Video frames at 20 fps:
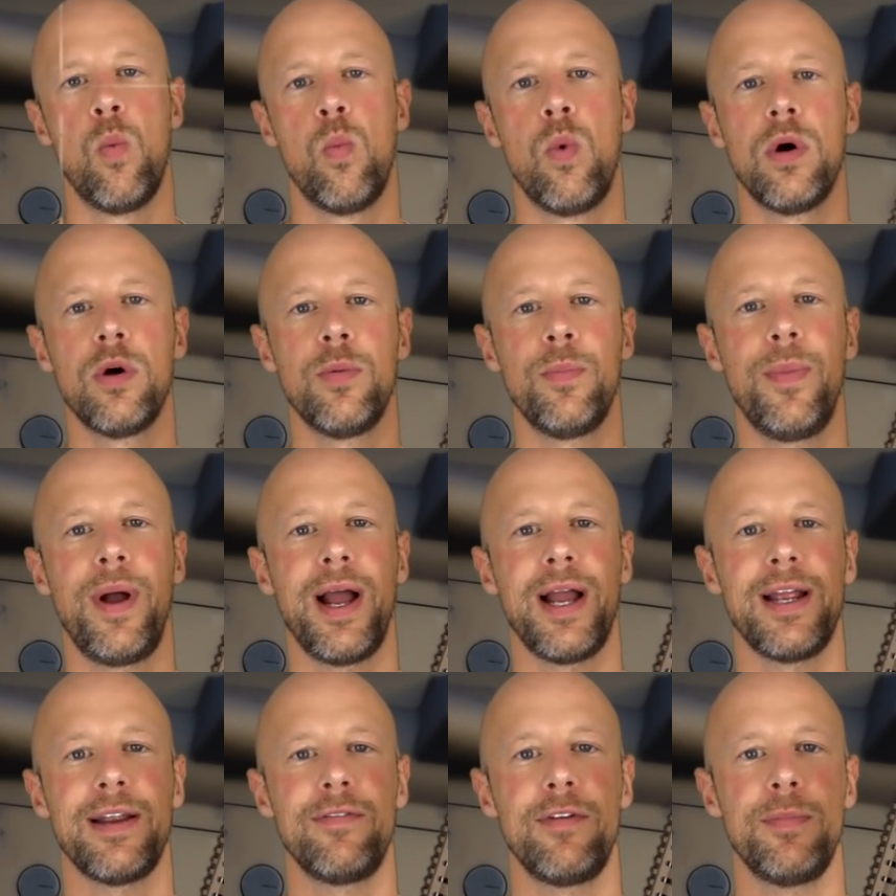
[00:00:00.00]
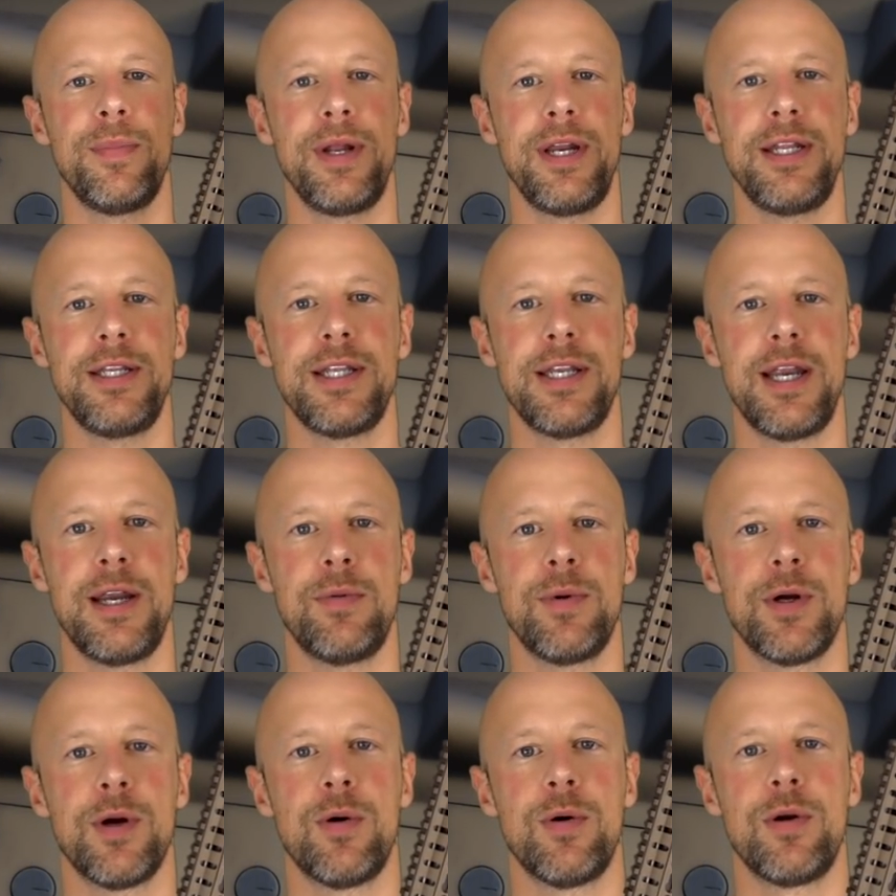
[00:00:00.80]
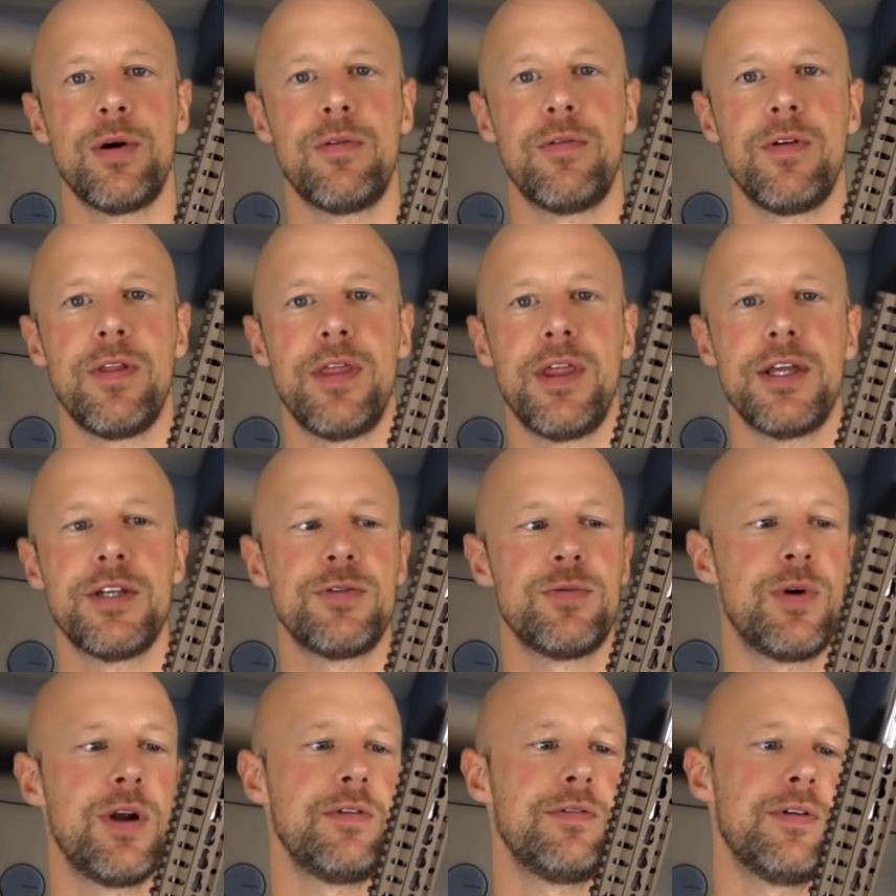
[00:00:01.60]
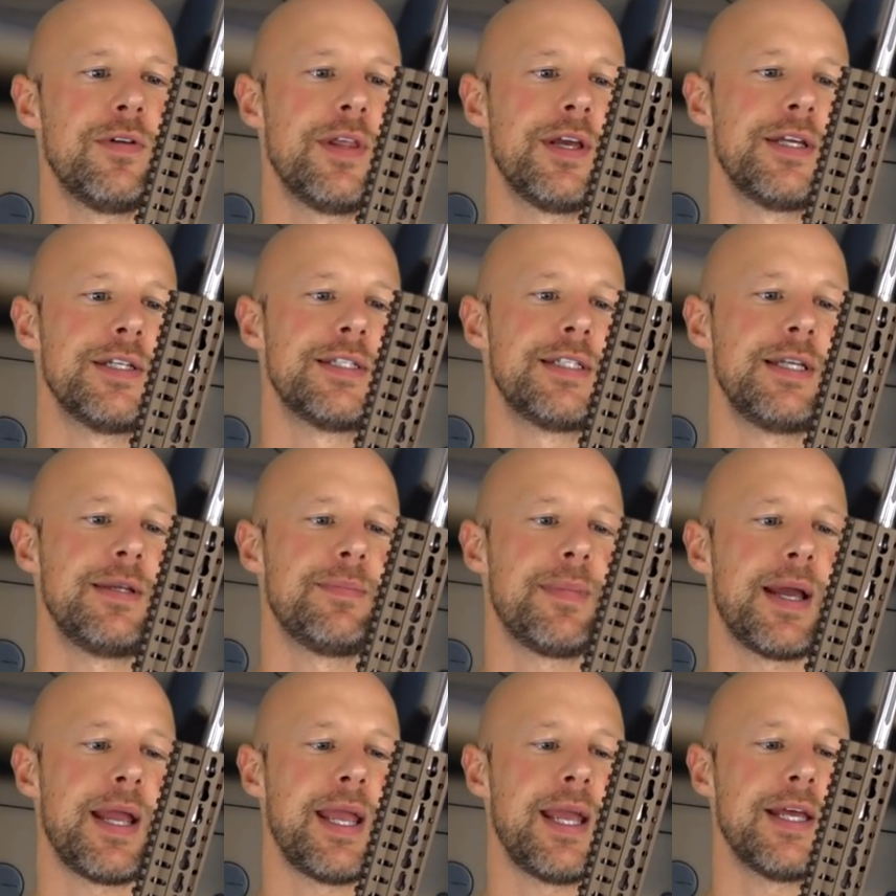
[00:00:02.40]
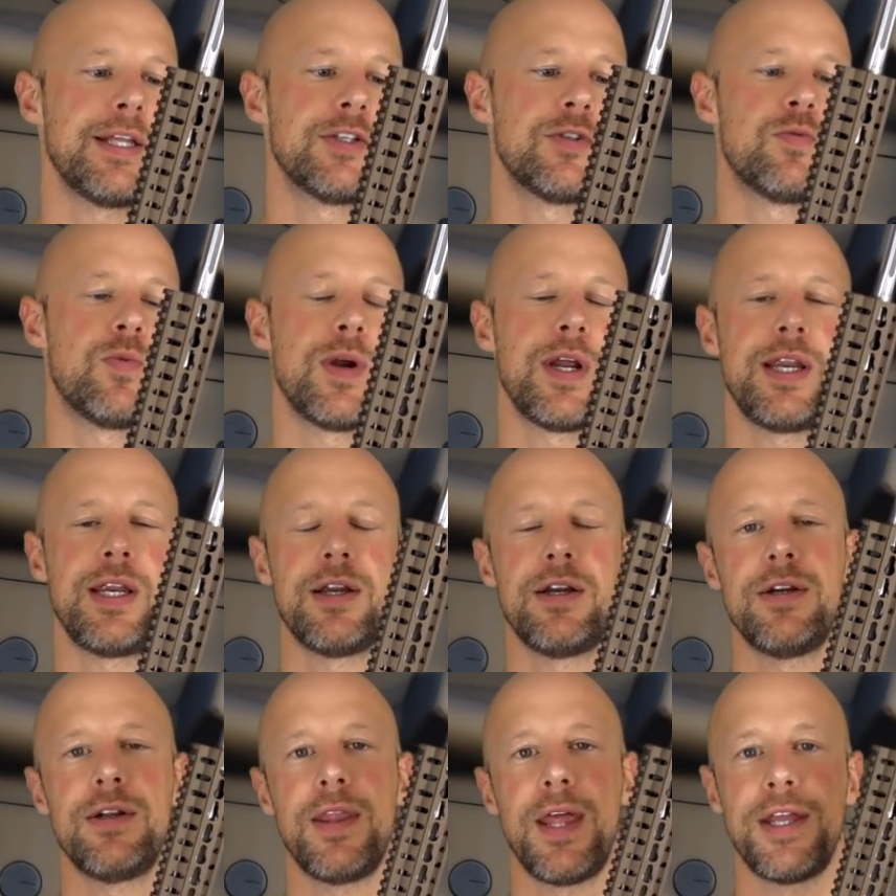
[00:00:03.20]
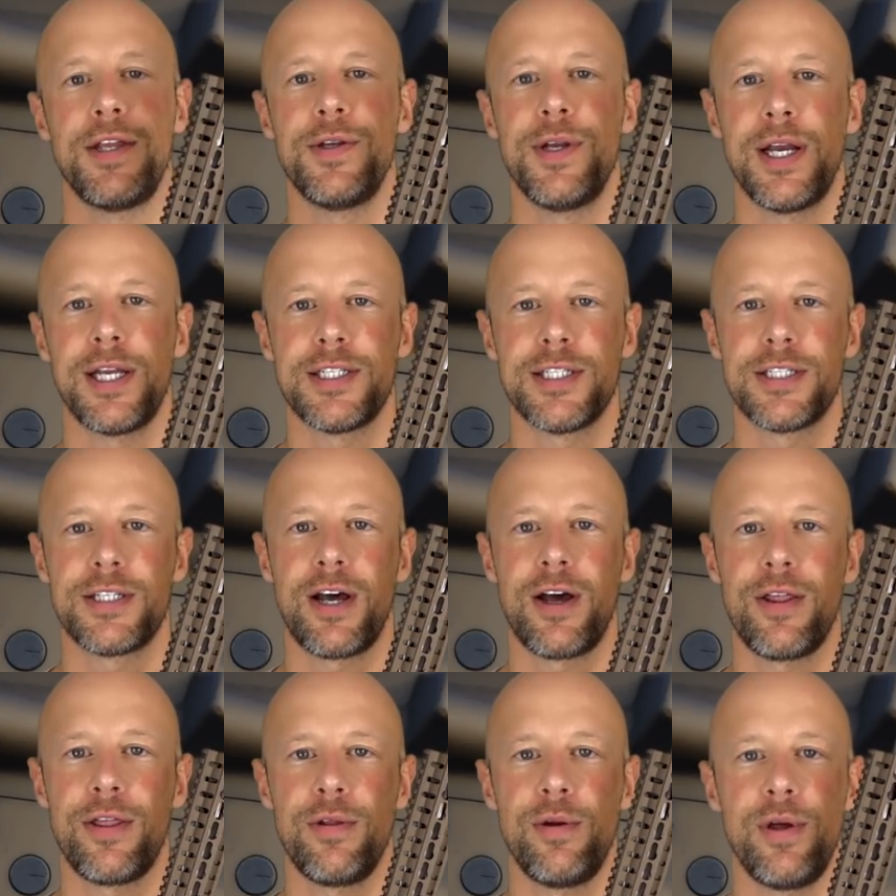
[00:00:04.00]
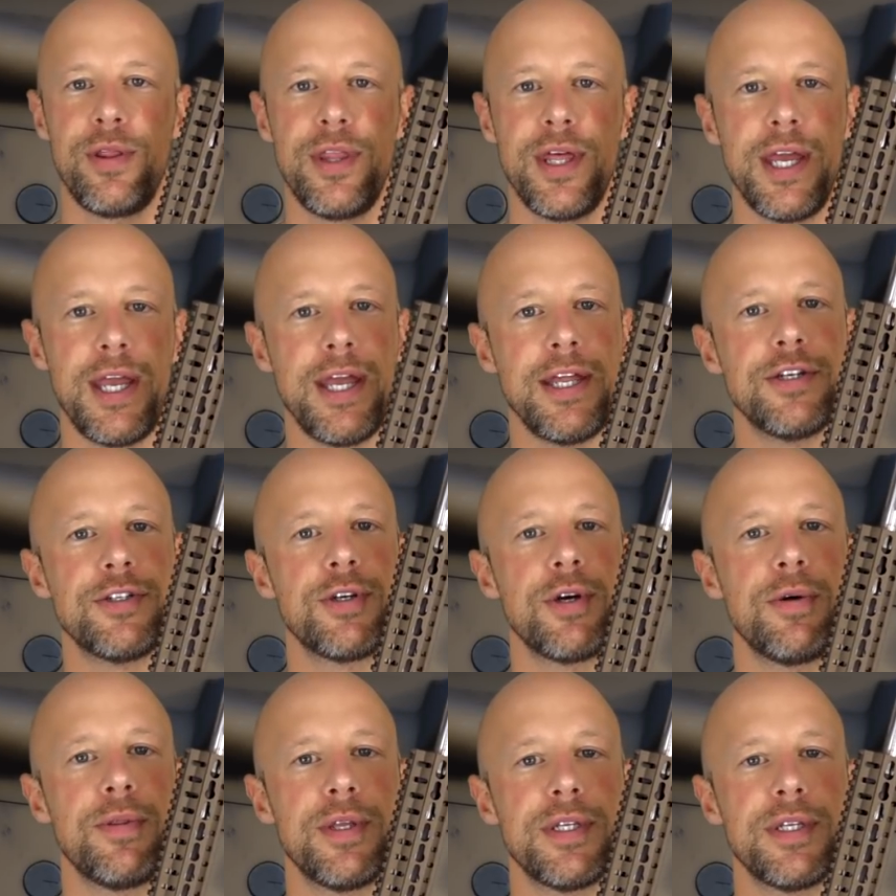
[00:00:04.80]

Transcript: Welcome back, everybody. Today we're going over this rifle that you see in my hands right here and that you guys saw throughout the intro.